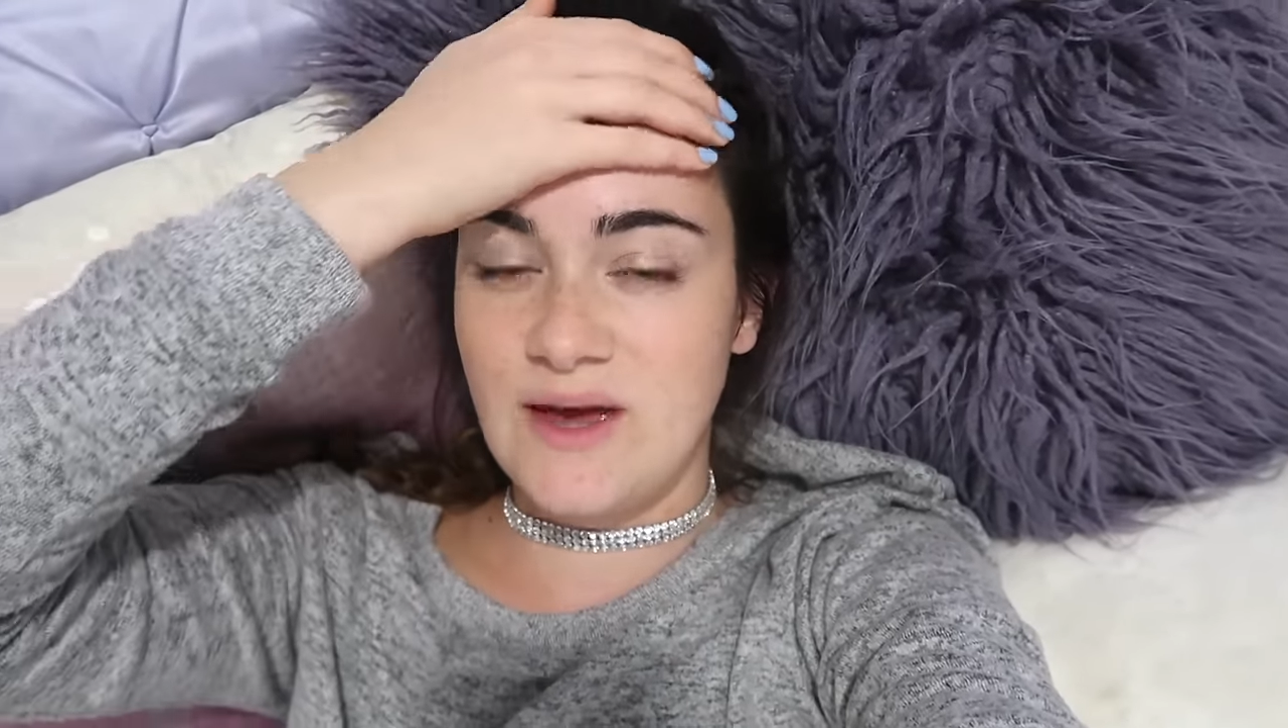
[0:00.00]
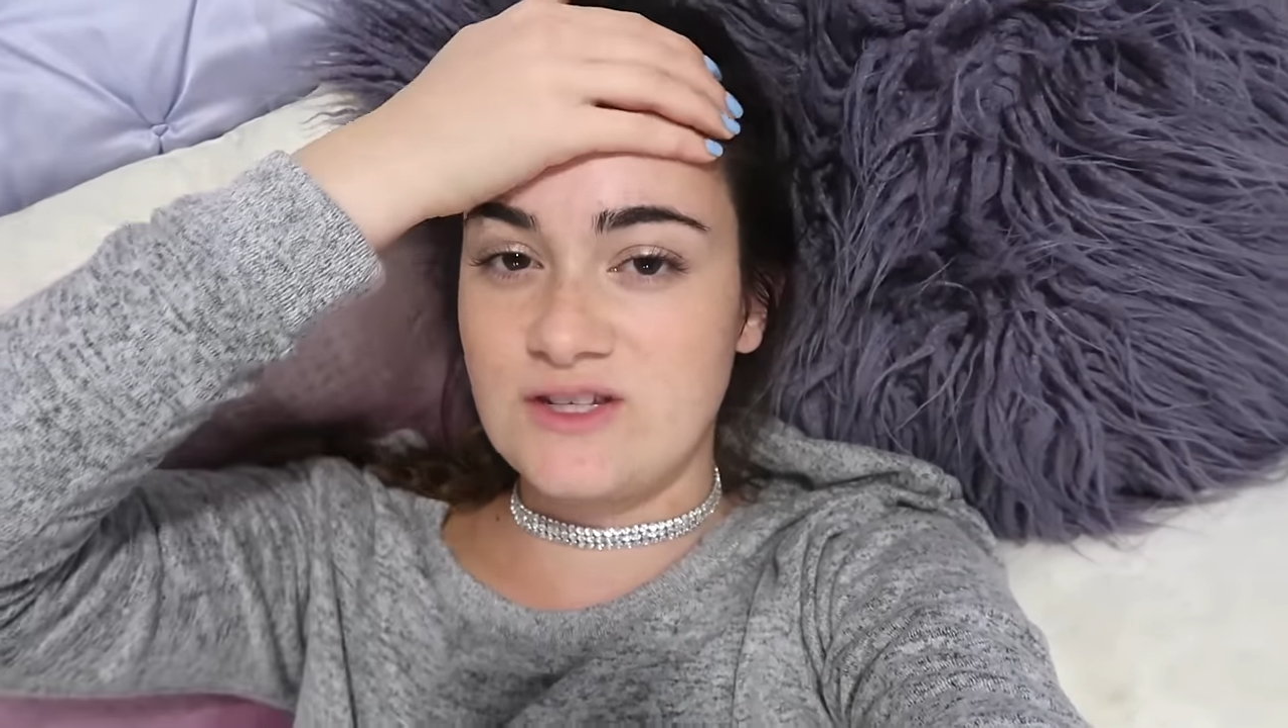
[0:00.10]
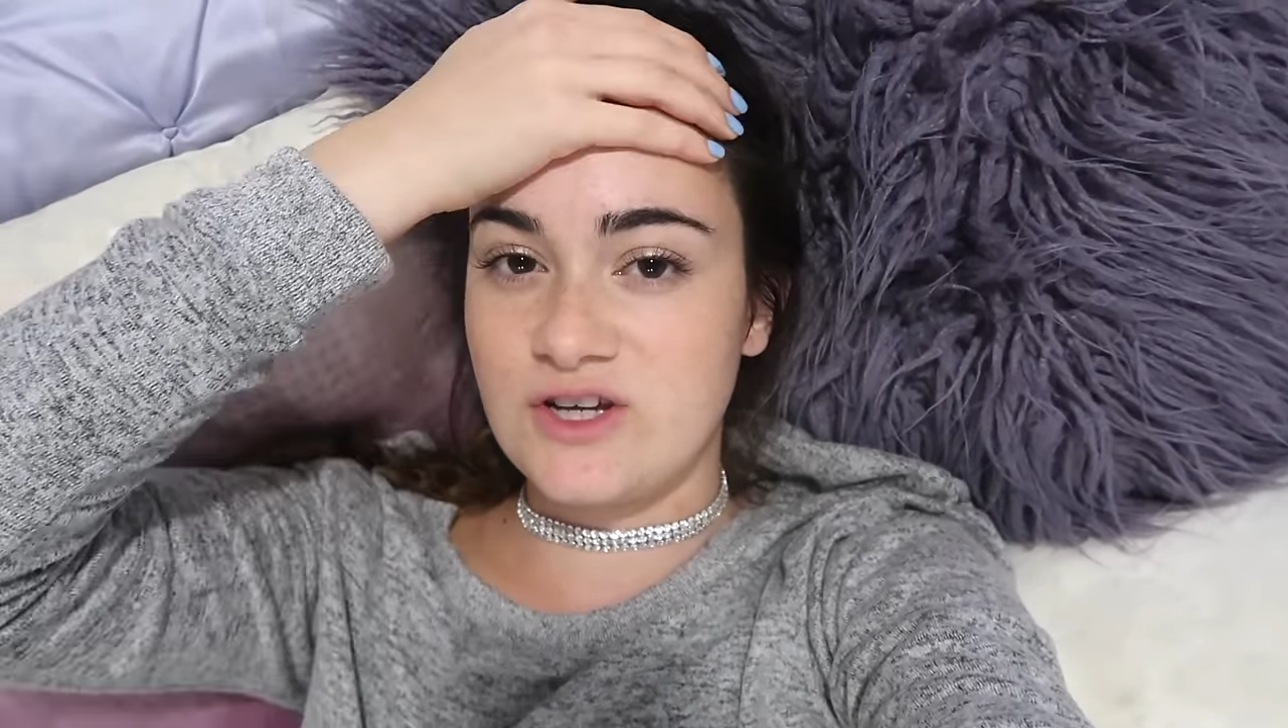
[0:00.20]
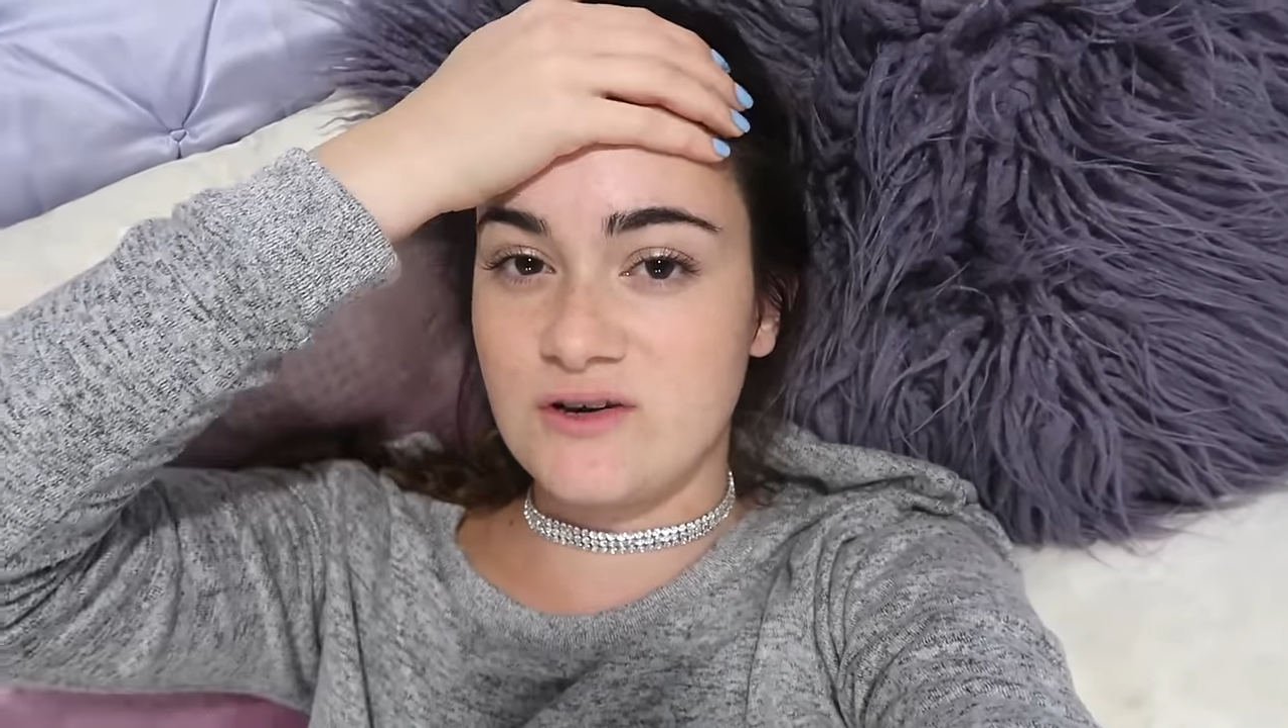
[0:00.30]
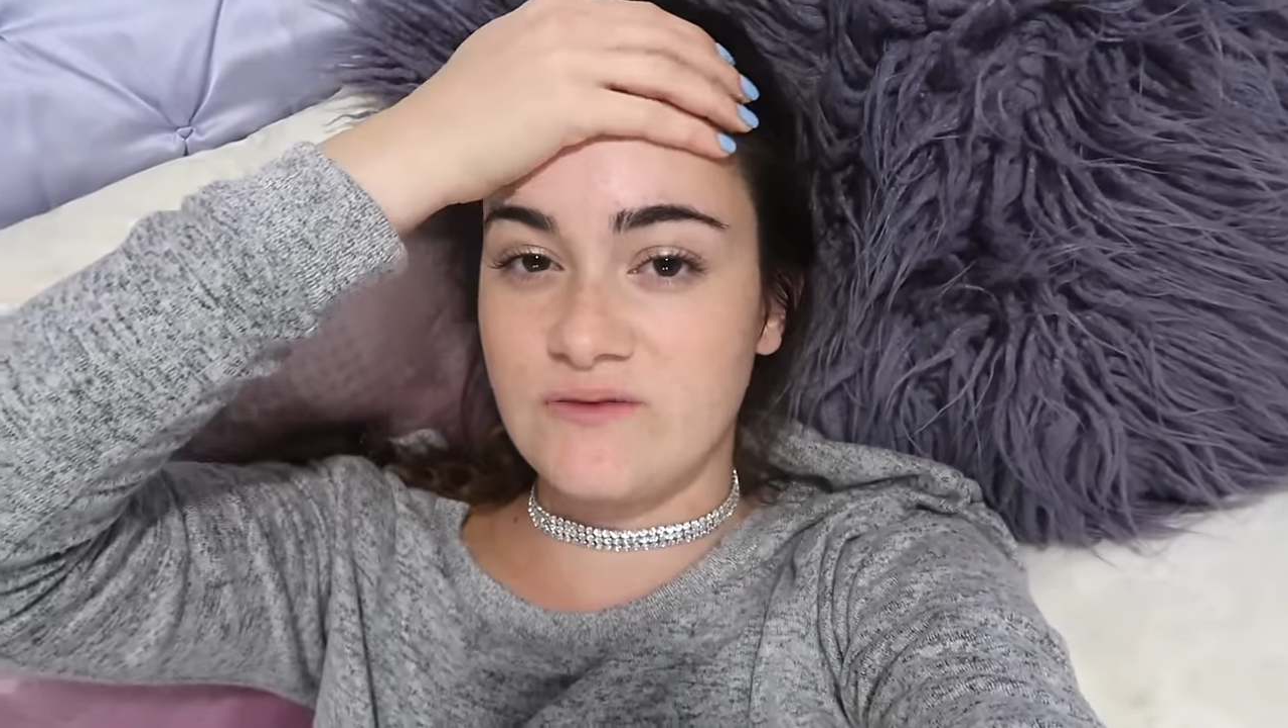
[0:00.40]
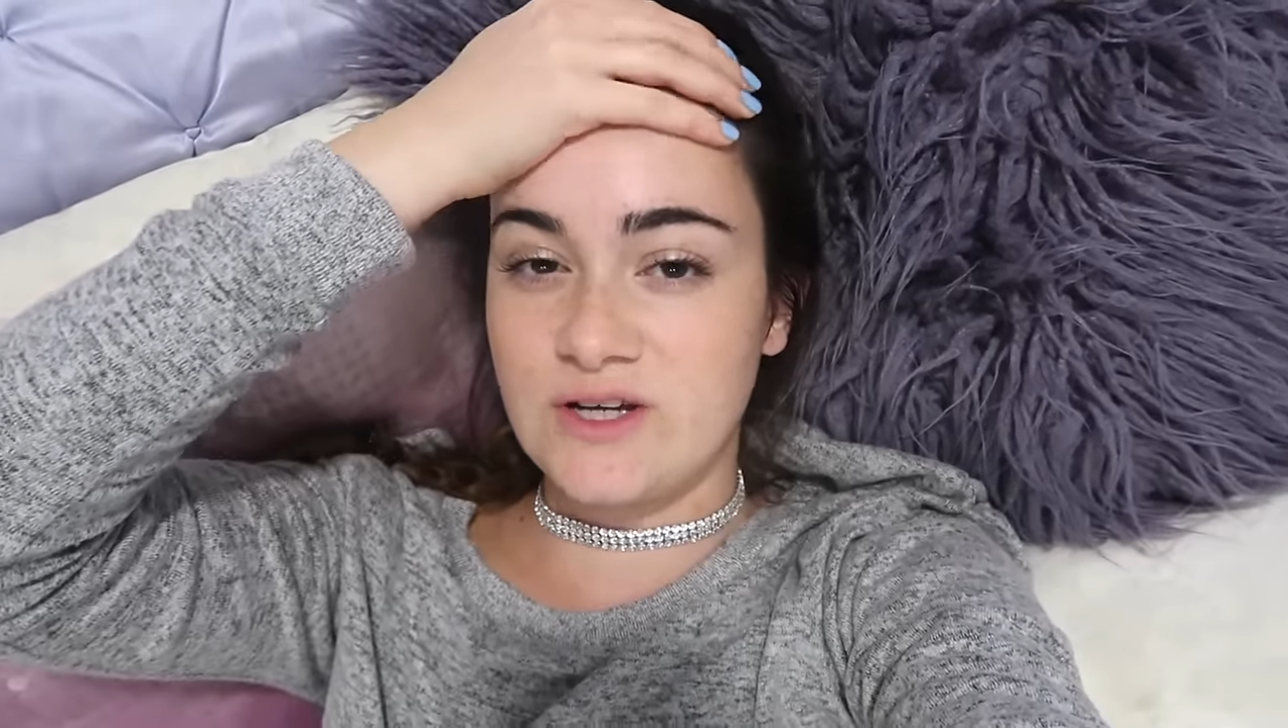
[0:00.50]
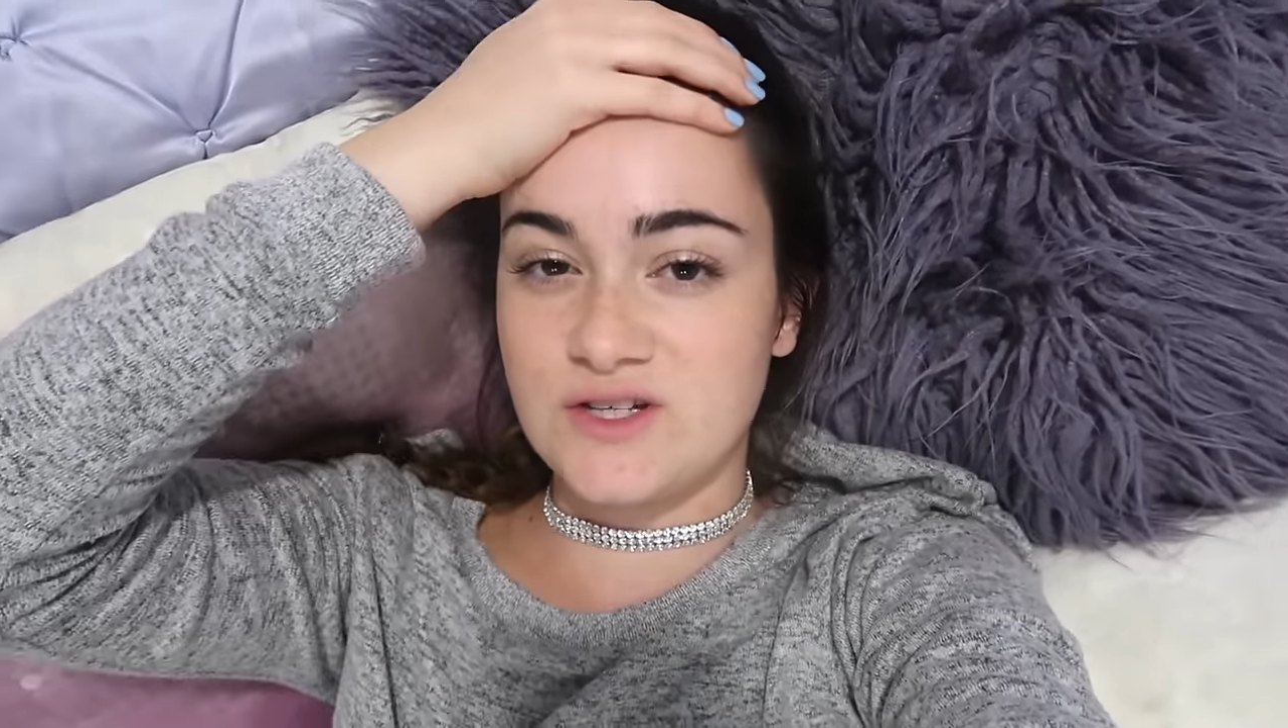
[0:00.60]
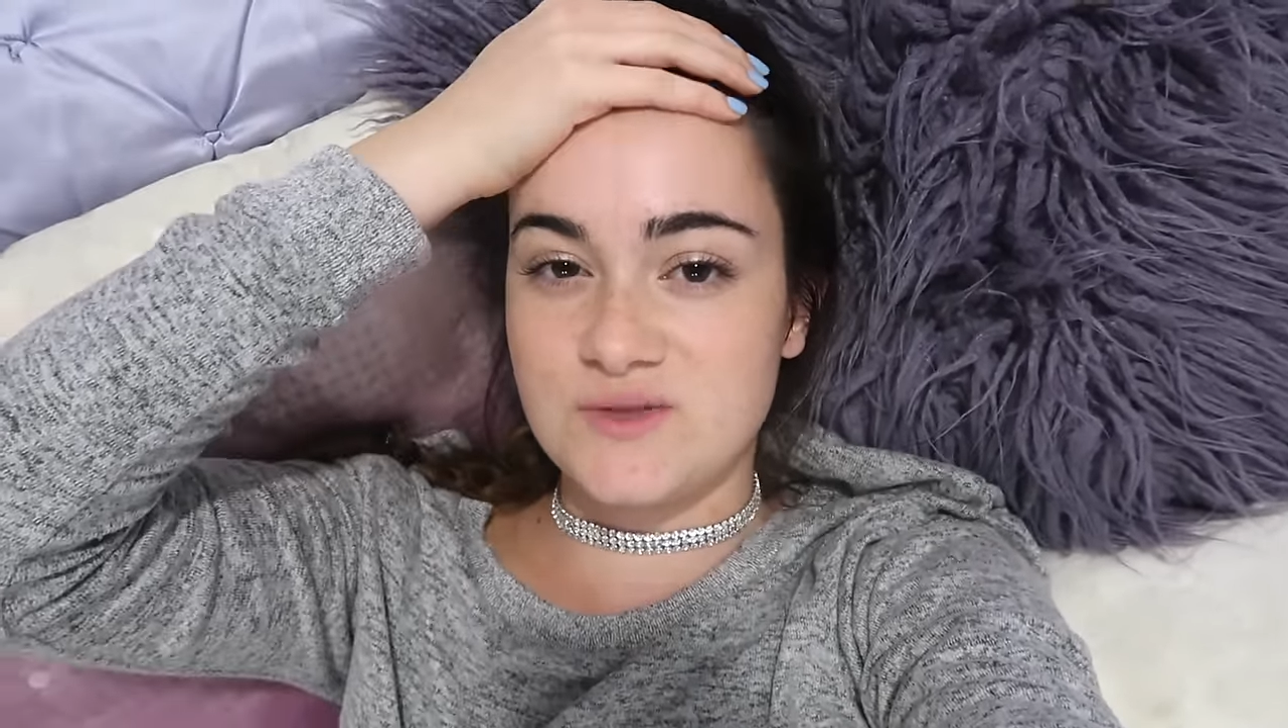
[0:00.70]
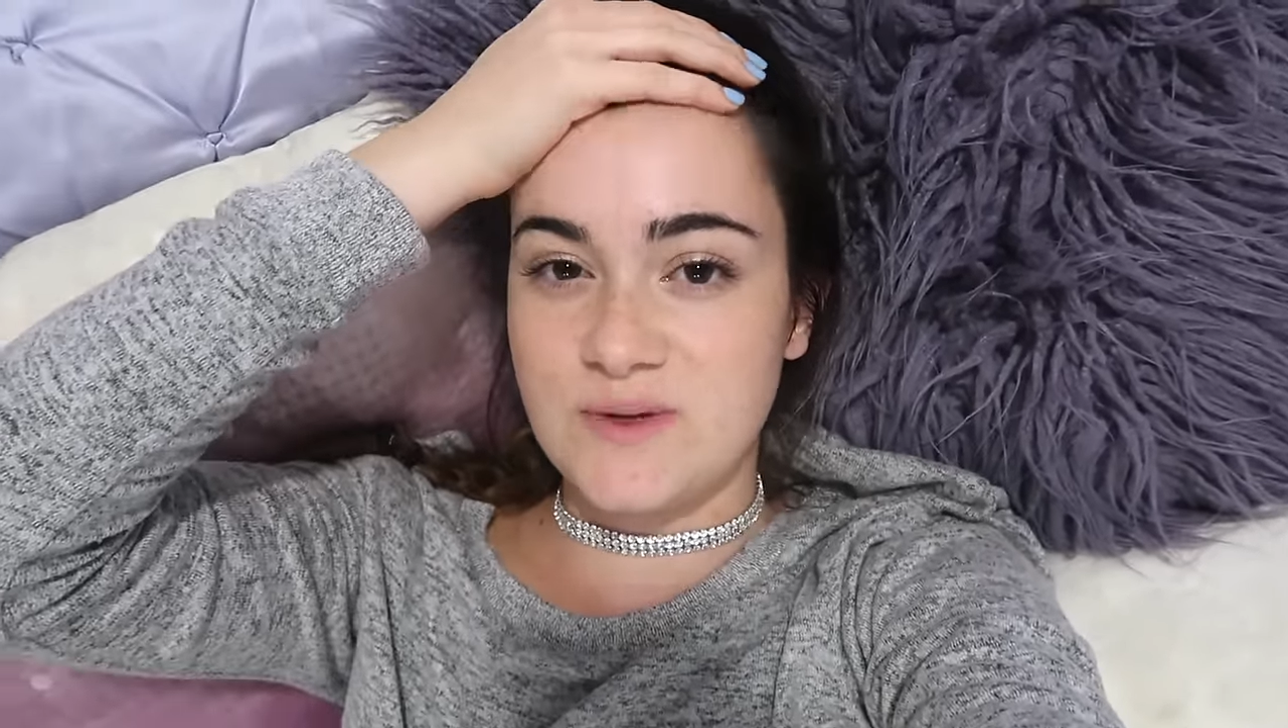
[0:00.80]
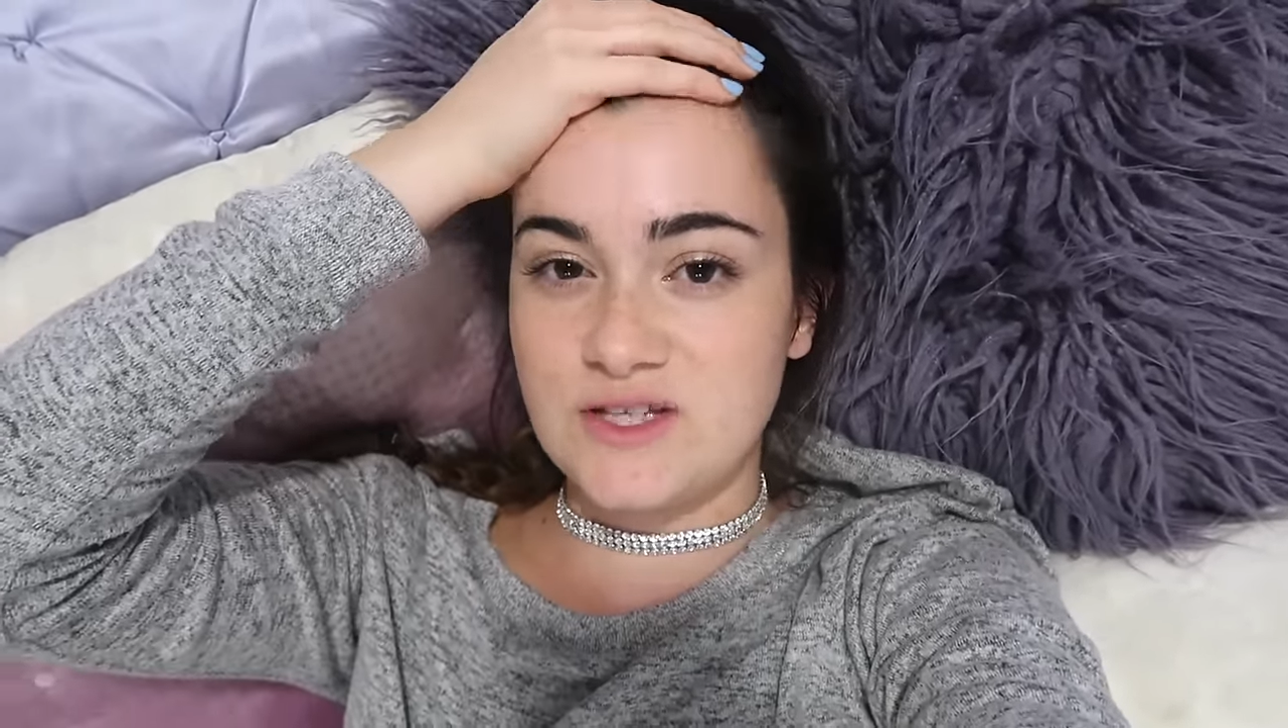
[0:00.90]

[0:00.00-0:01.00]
main channel videos